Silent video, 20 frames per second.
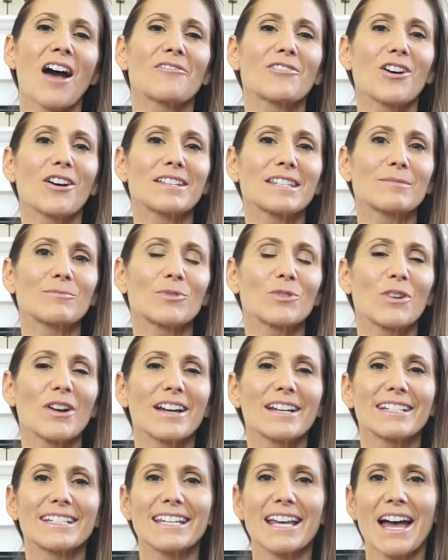I've got some
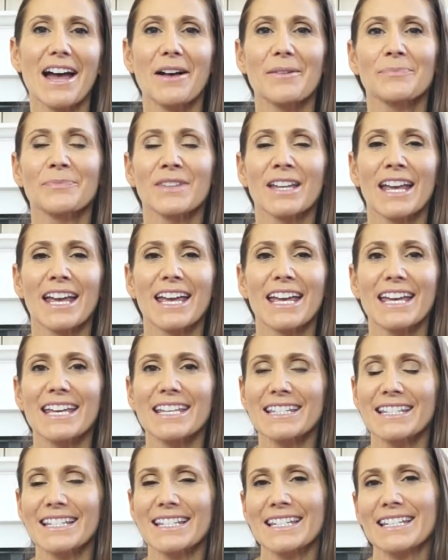great
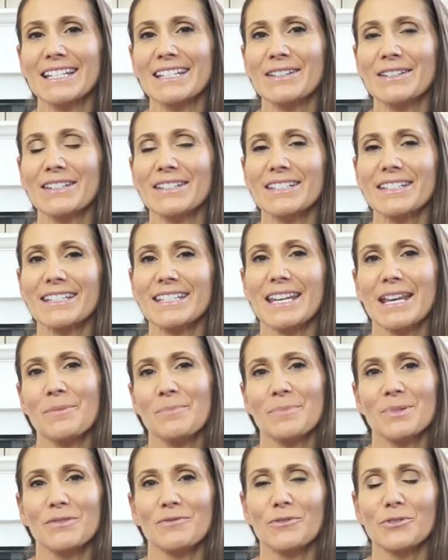hits and
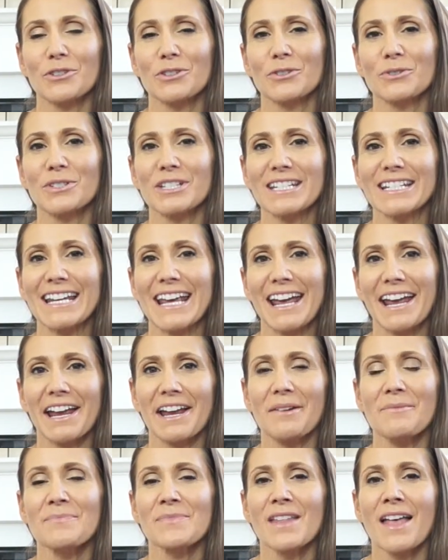tips for you
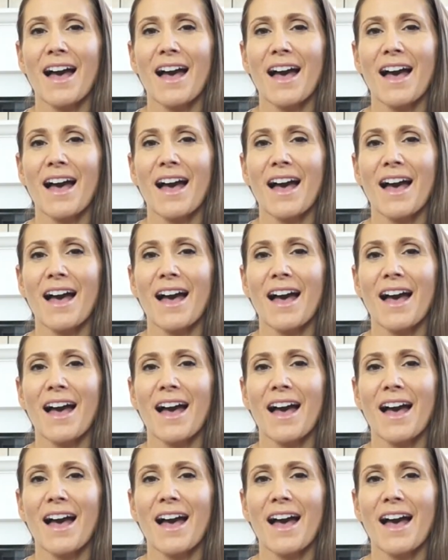today,